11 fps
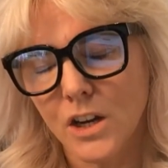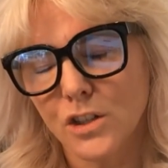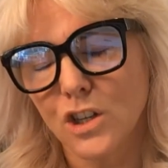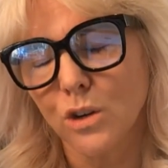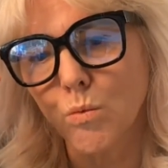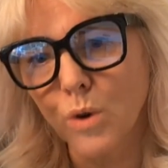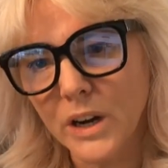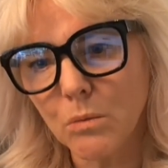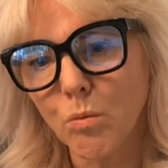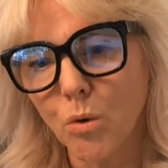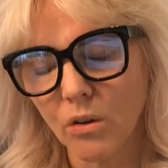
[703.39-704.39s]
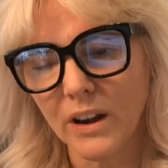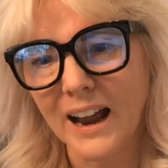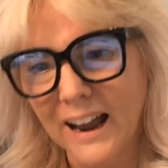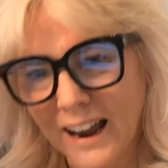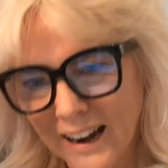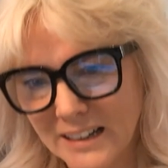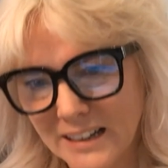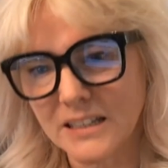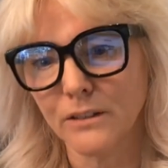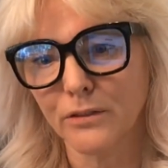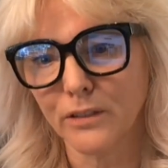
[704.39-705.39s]
So we want
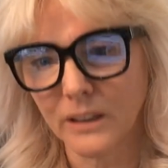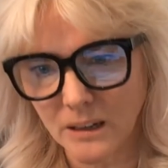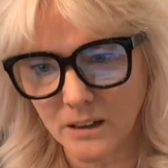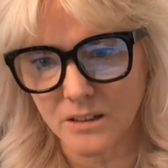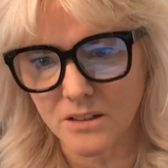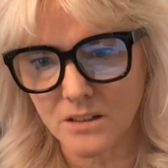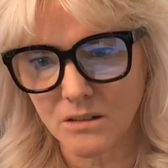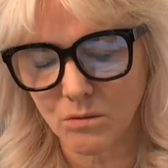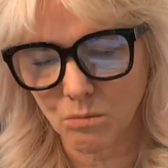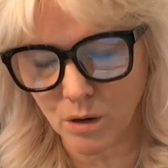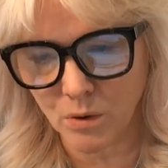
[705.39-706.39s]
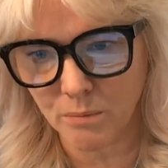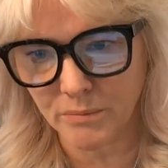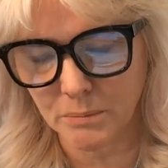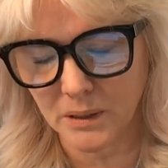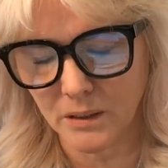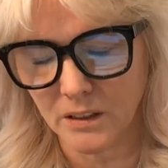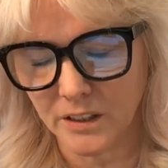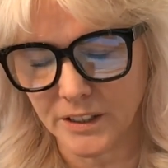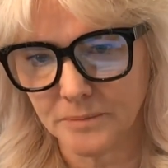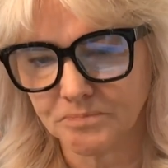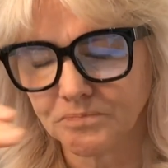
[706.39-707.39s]
active thinkers when people are
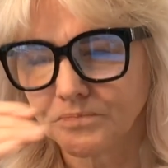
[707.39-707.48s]
learning.